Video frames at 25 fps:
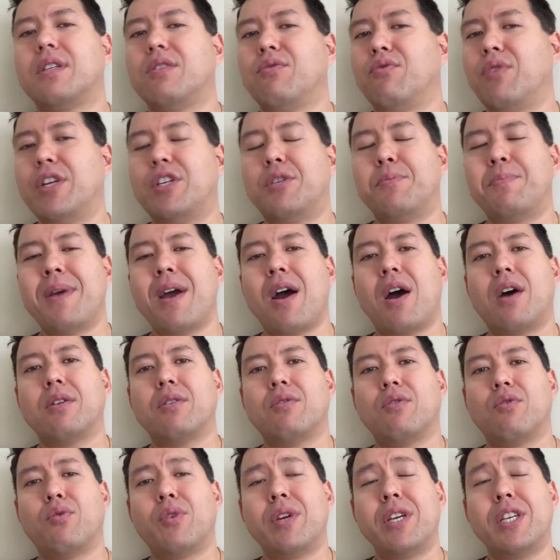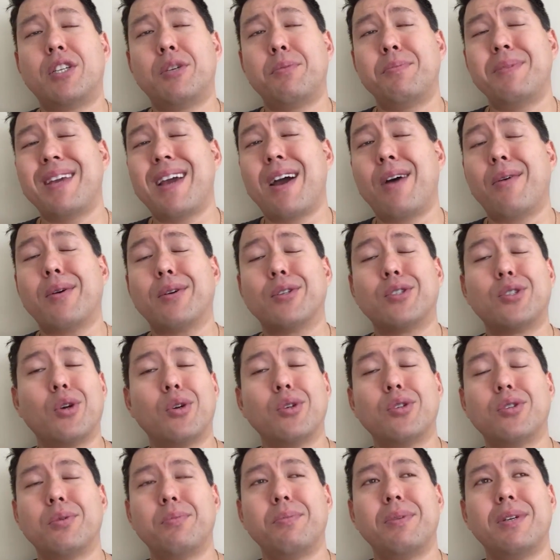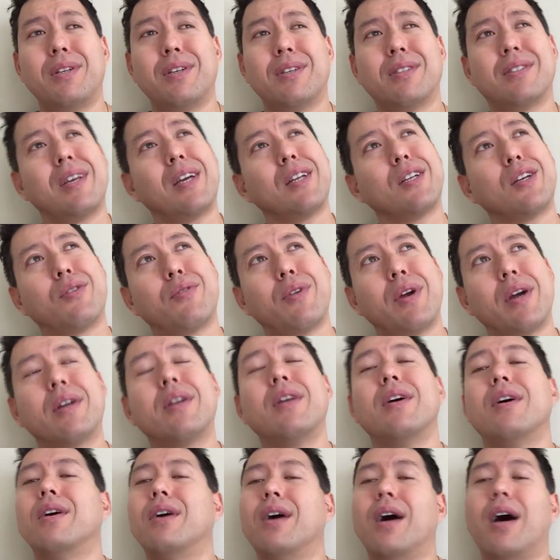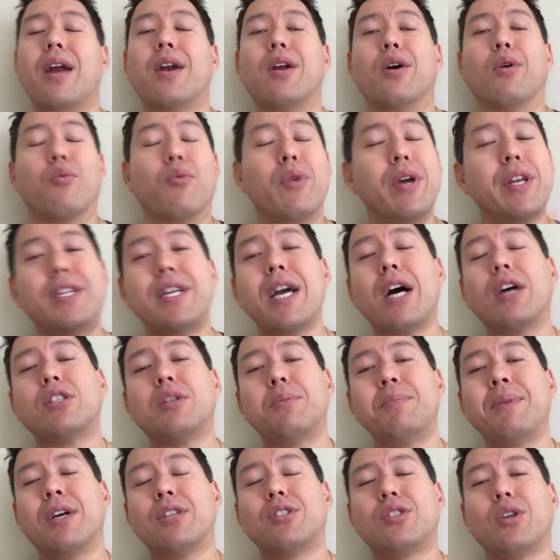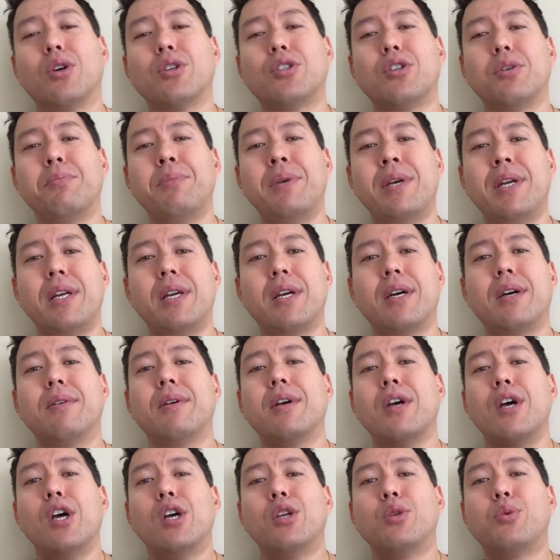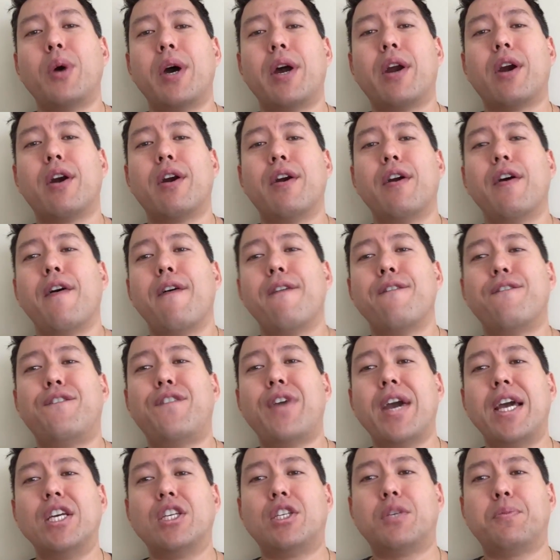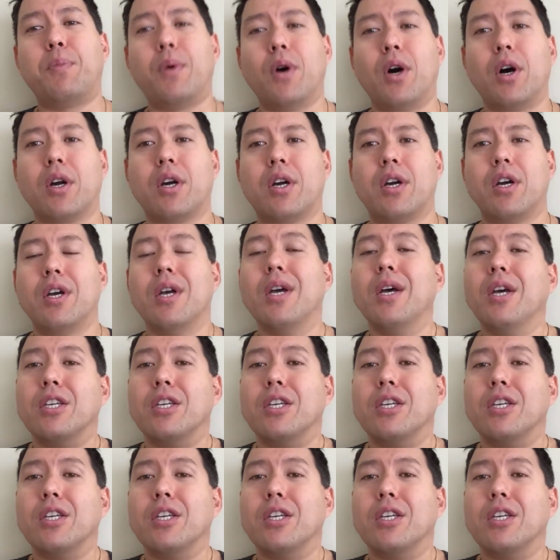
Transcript: Reach me out. Reach me out on social media. Is that correct? I don't know. Reach out to me on social media, Twitter, Facebook.